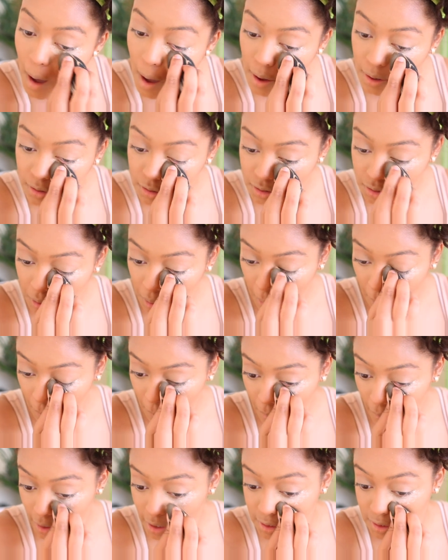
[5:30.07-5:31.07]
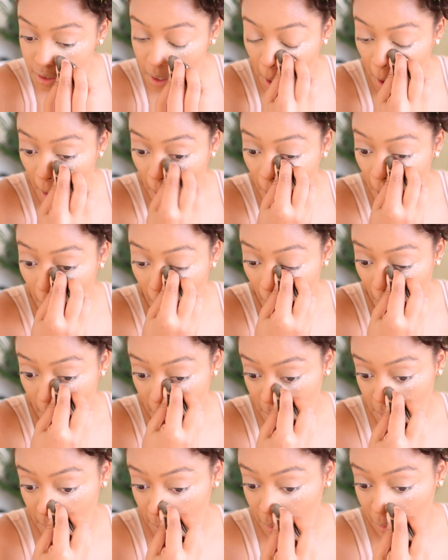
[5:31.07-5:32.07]
I'm just gonna press that
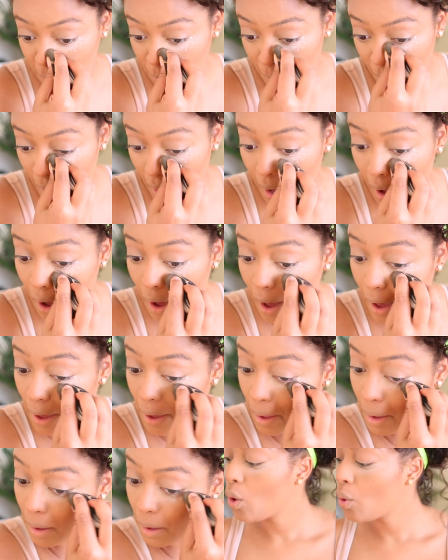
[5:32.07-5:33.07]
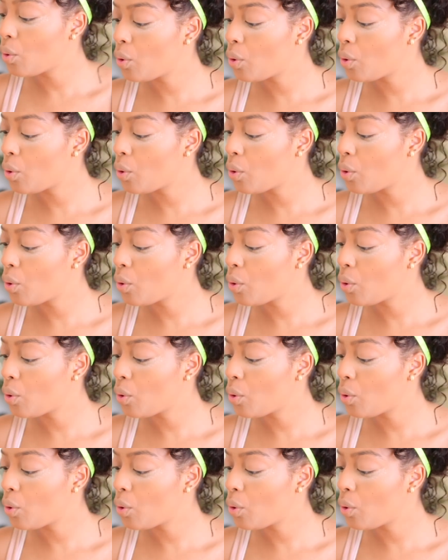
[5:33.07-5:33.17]
underneath my eye.